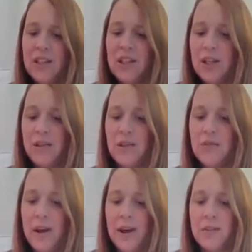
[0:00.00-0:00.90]
She looked
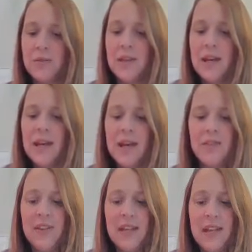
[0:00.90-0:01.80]
around.
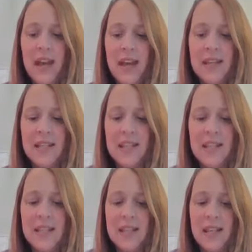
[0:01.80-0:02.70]
If the
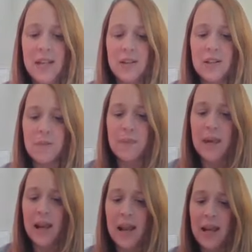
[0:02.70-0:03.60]
HEC looked a
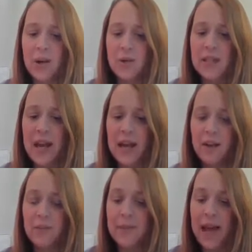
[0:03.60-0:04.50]
bit like an old
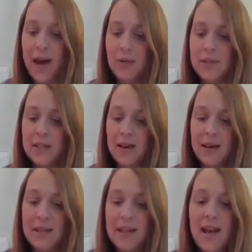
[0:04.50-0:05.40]
tanker from the
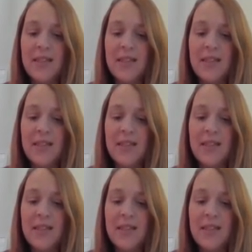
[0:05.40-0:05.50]
outside,